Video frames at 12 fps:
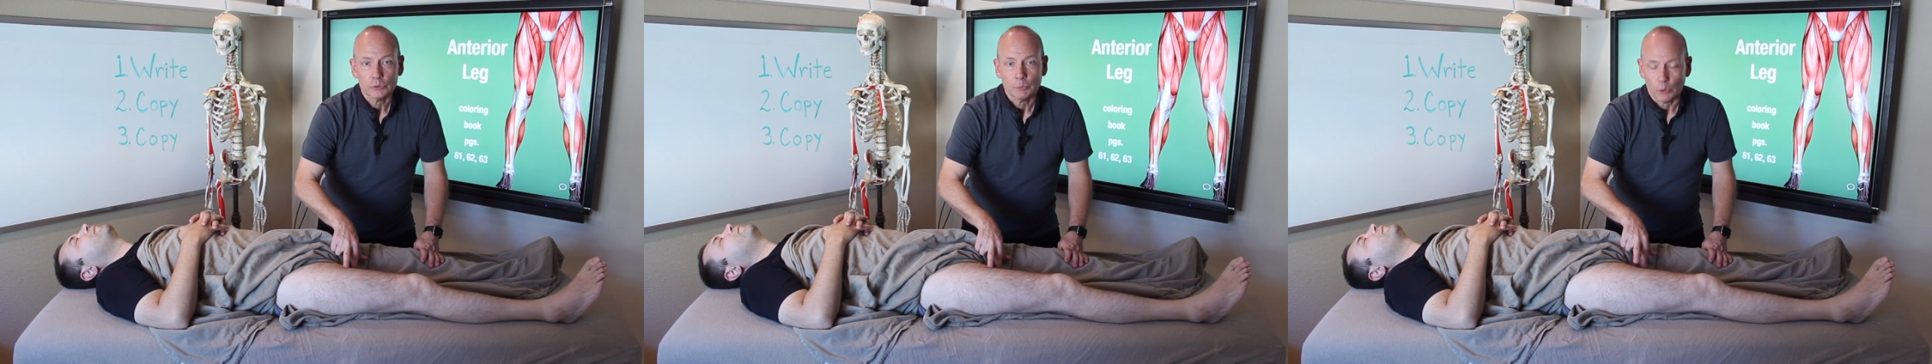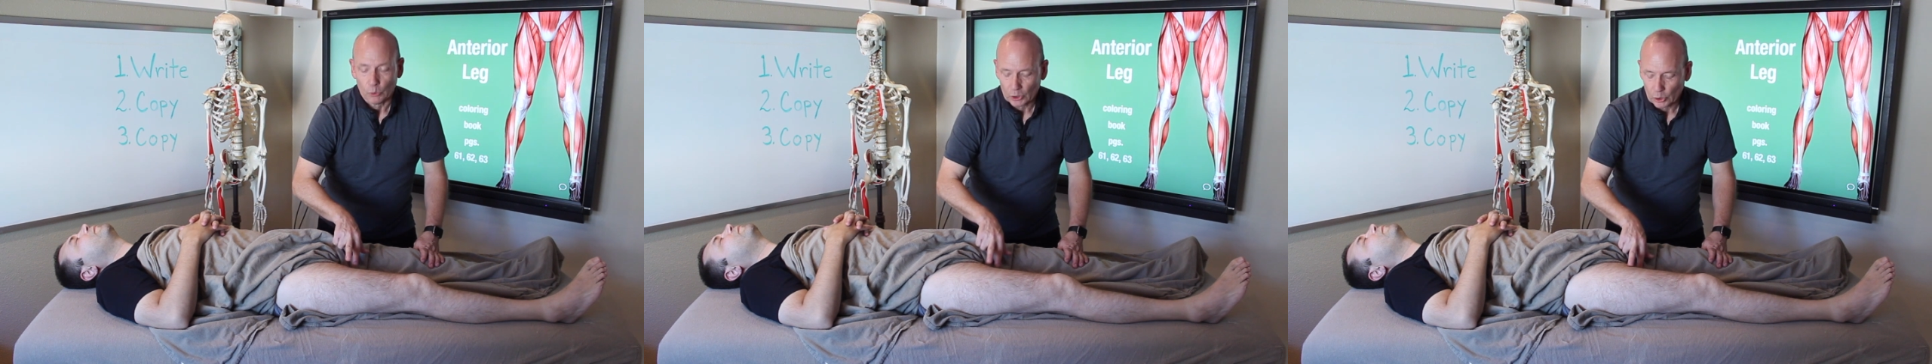
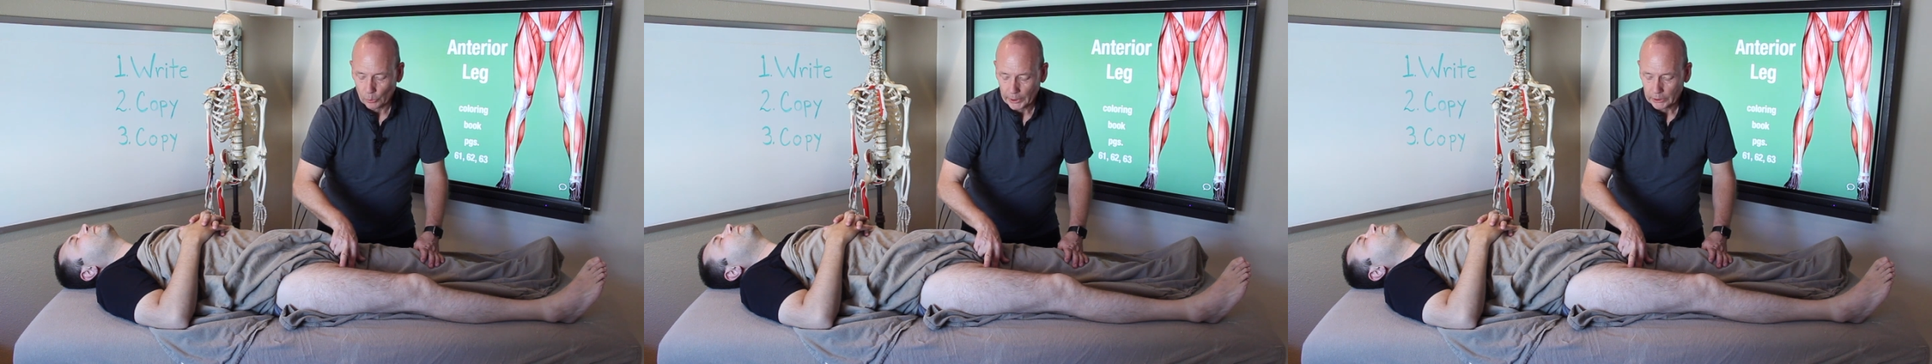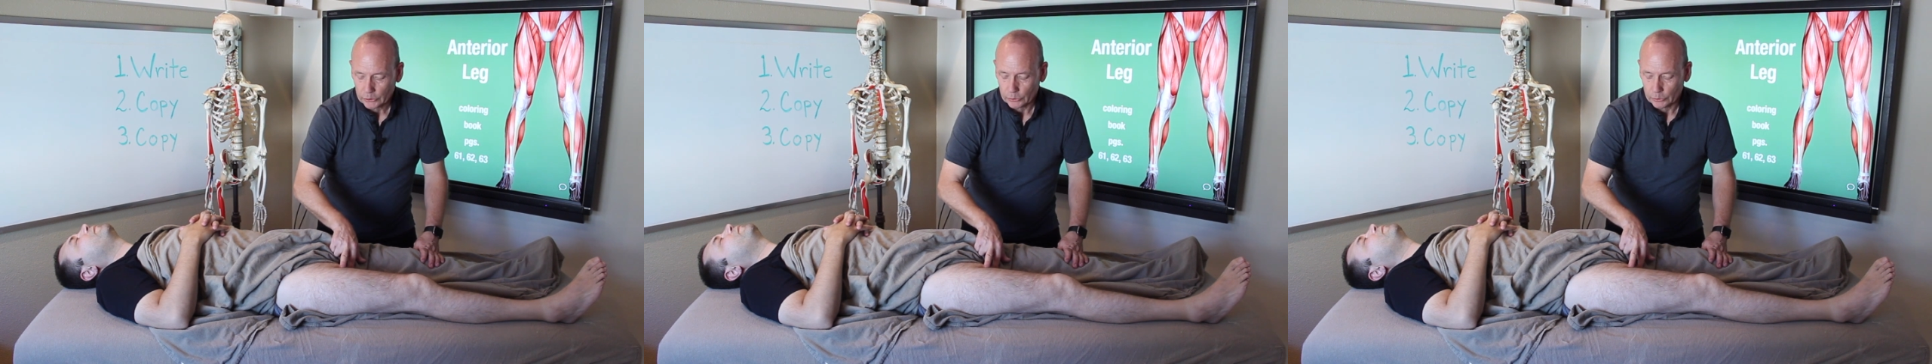but we're
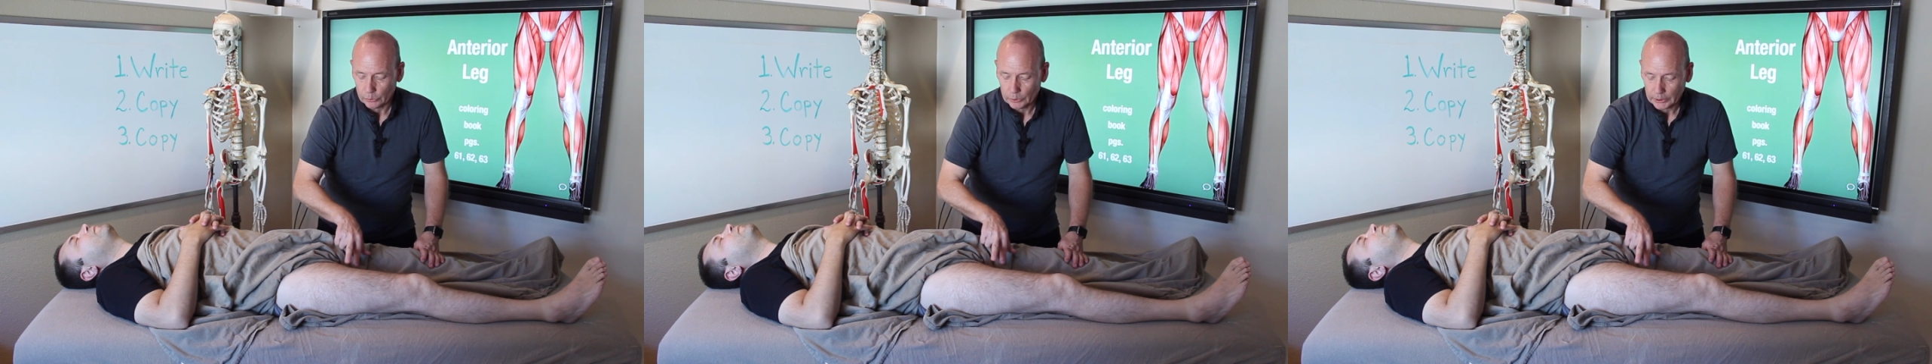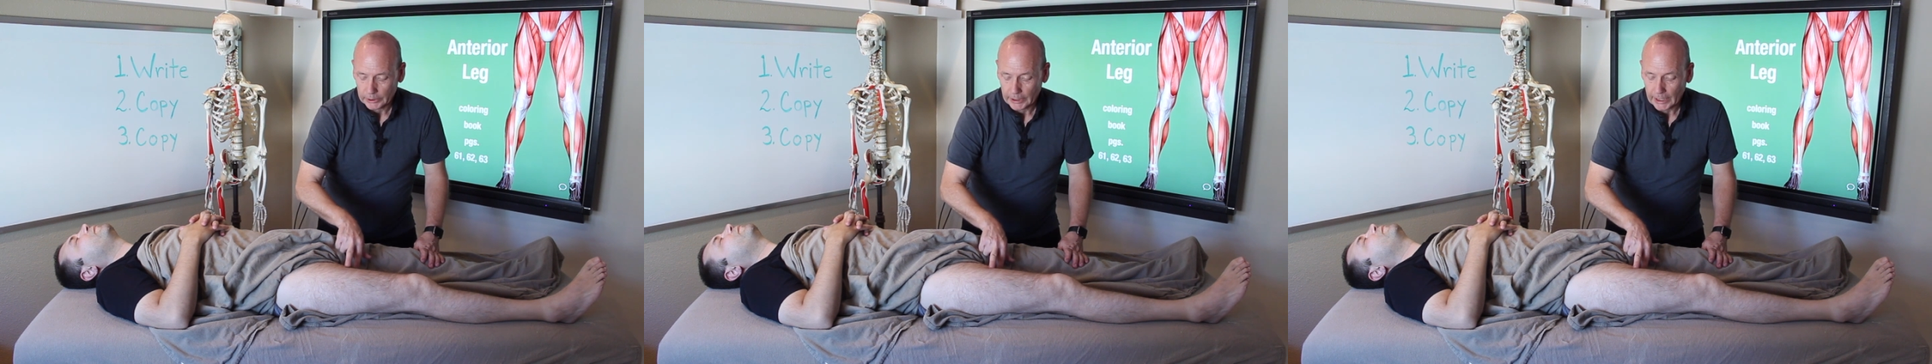going to
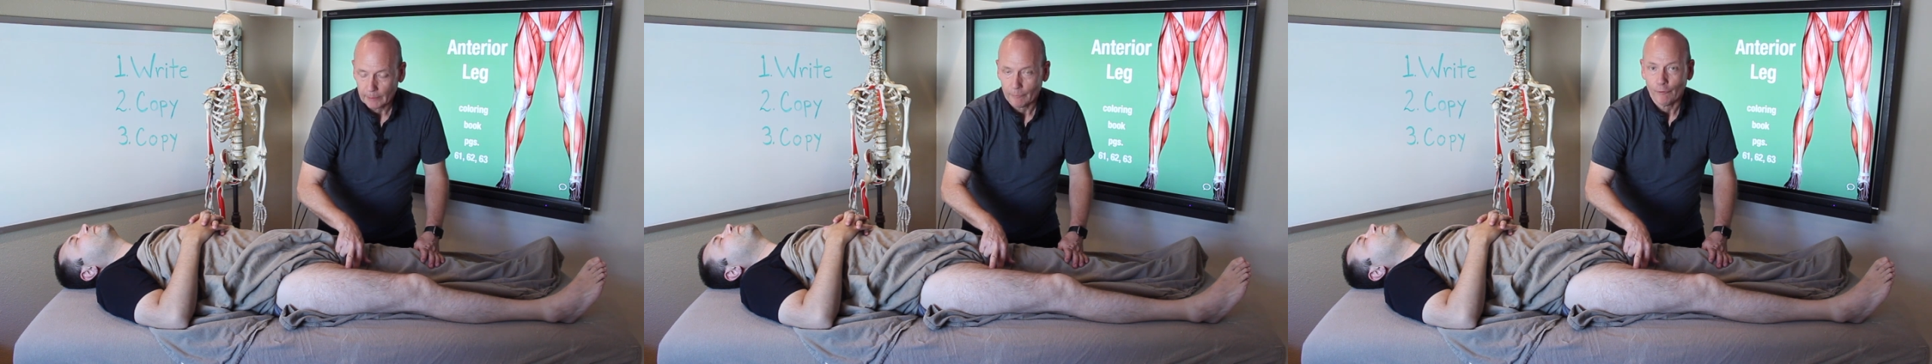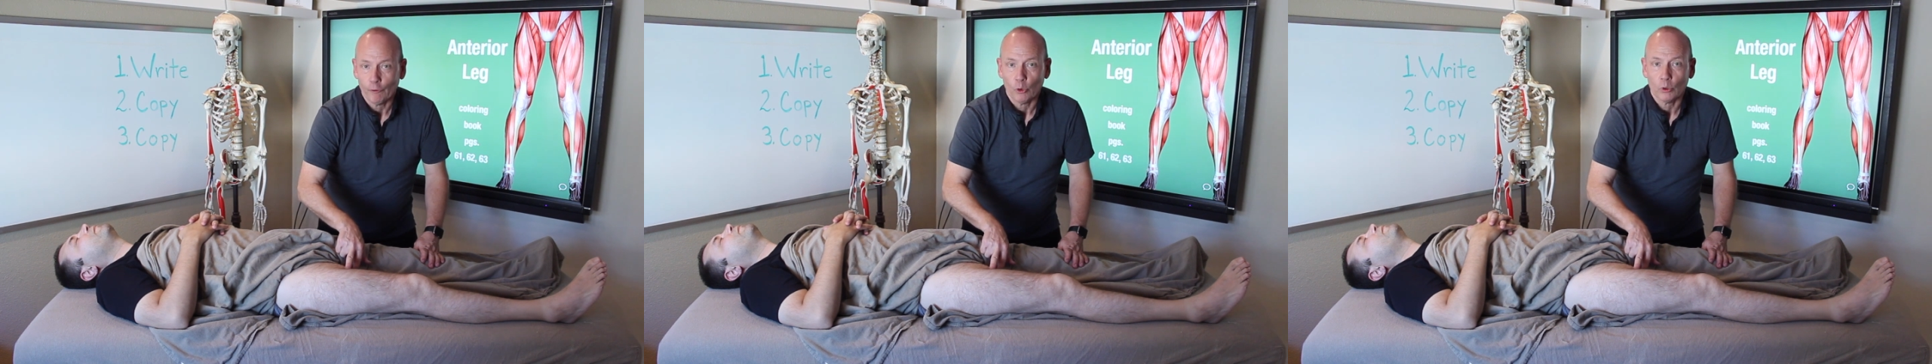name
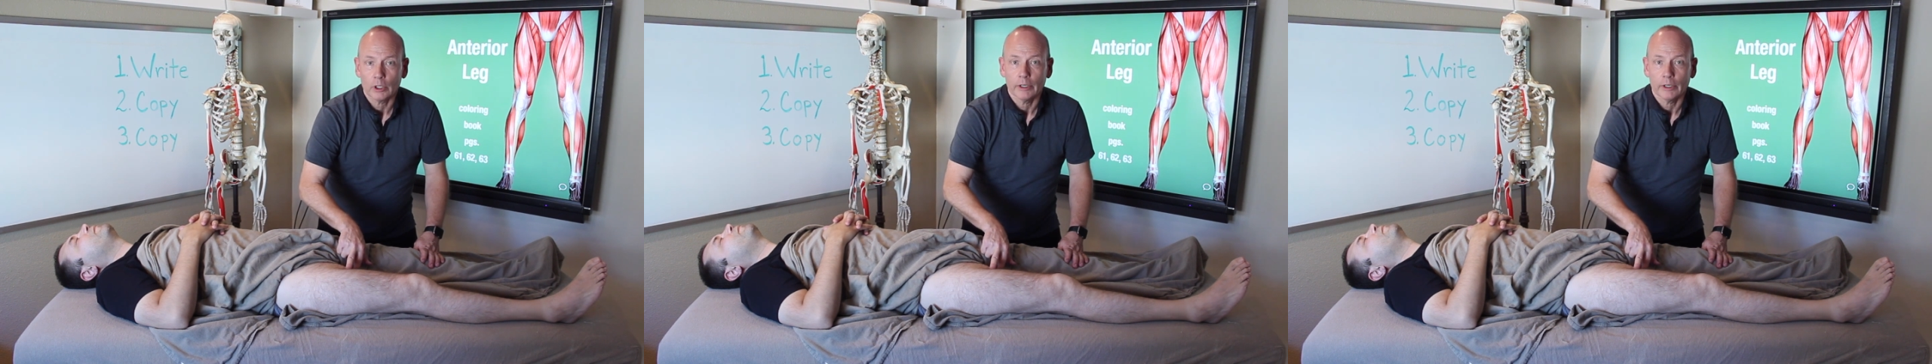four